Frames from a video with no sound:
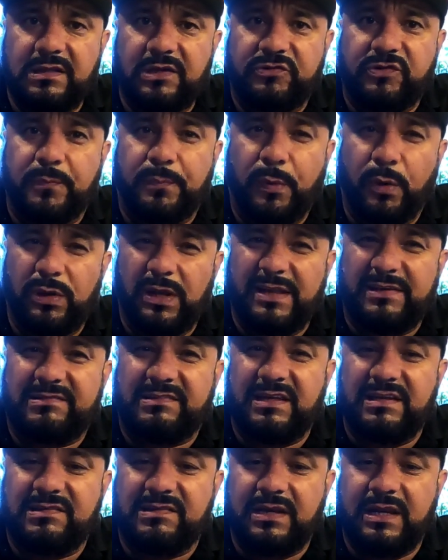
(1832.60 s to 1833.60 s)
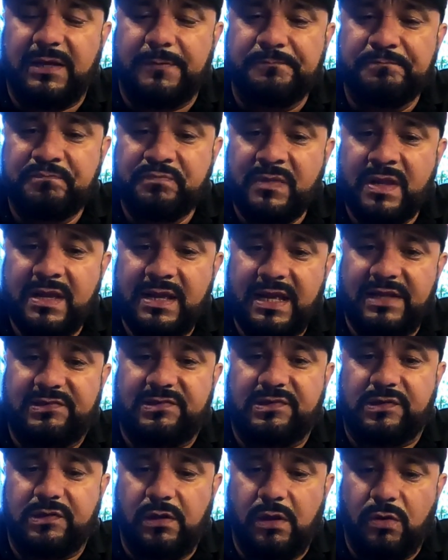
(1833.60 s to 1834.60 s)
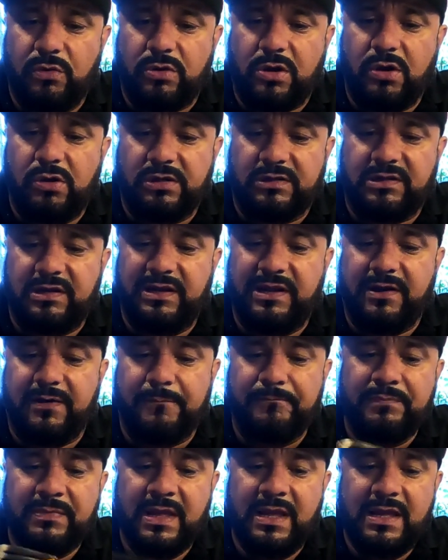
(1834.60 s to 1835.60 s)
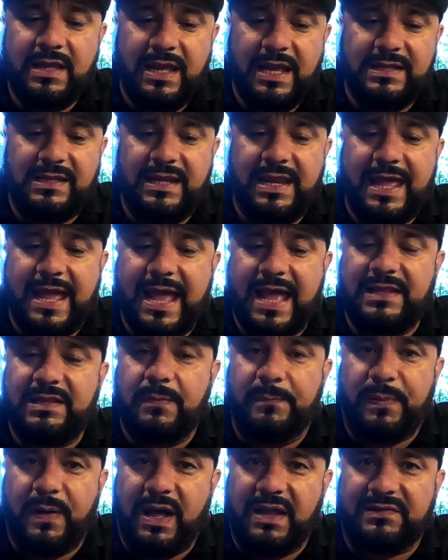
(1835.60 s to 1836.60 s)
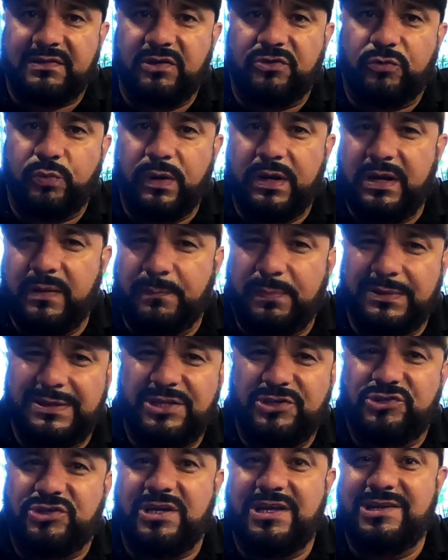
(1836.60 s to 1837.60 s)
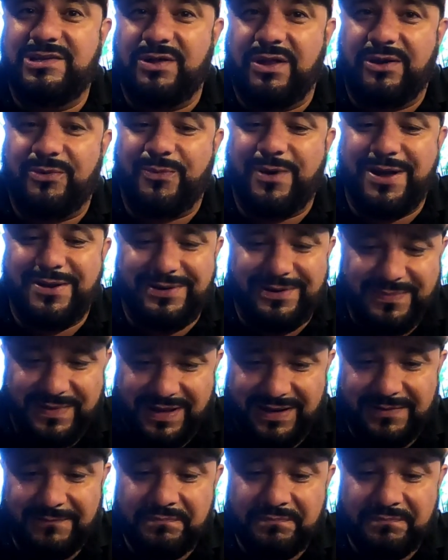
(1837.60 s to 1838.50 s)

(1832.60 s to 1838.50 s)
the chipotle seasoning. It's slow cooked in there, and then they add the pasta to it and put the cheese all around it.